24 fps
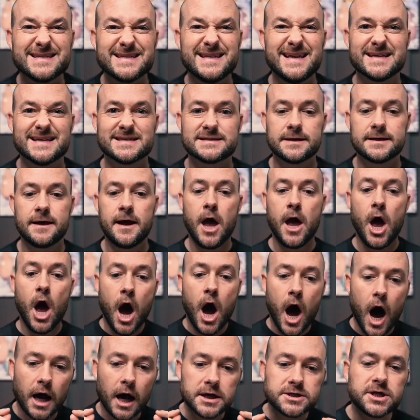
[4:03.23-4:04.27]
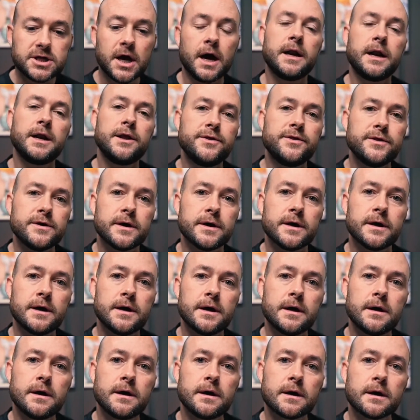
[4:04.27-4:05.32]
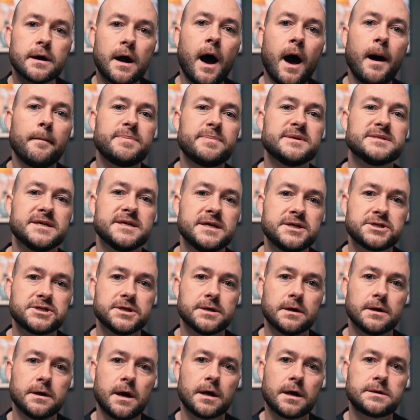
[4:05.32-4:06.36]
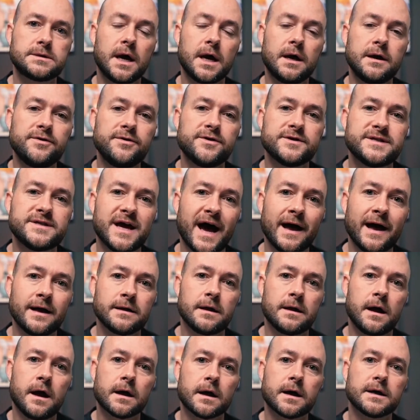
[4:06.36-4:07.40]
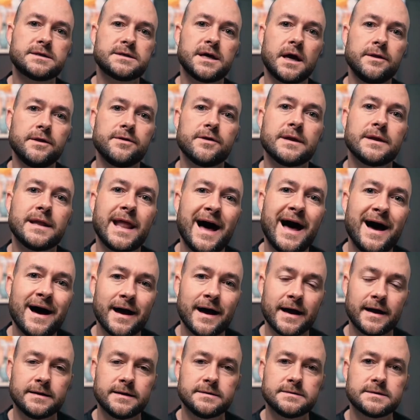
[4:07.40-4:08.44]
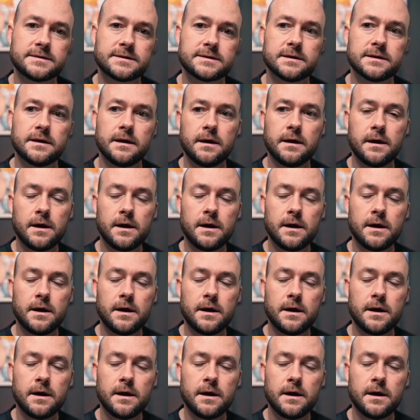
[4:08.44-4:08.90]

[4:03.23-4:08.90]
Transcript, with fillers: this a ton of the composition, a ton of the dialogue, a ton of the lines